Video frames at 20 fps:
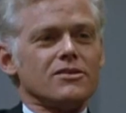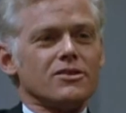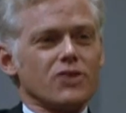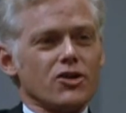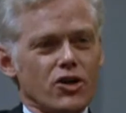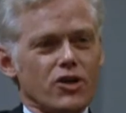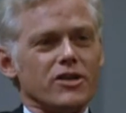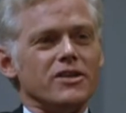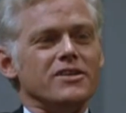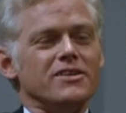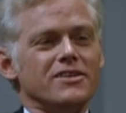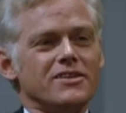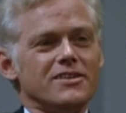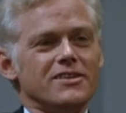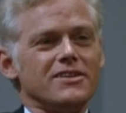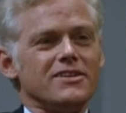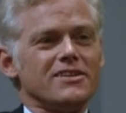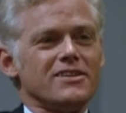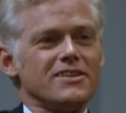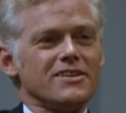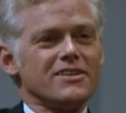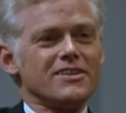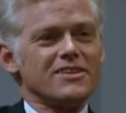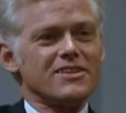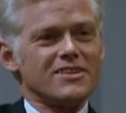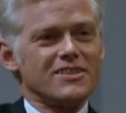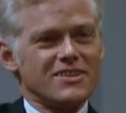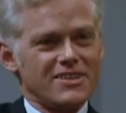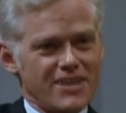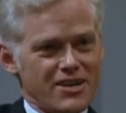Good.
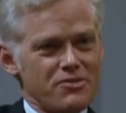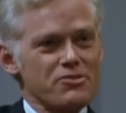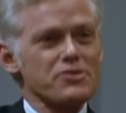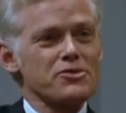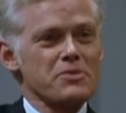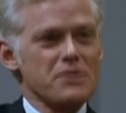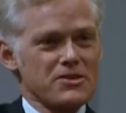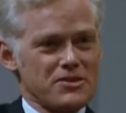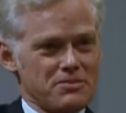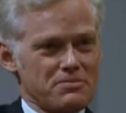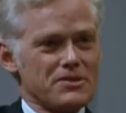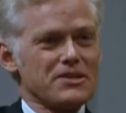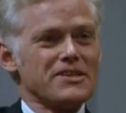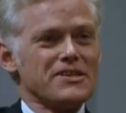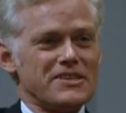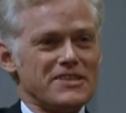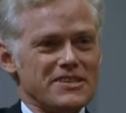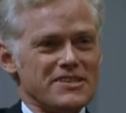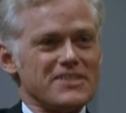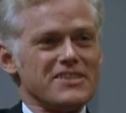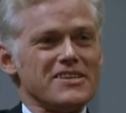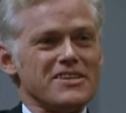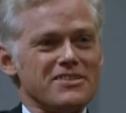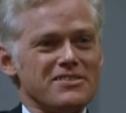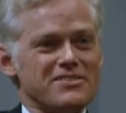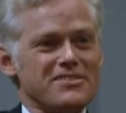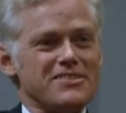Just take responsibility yourself.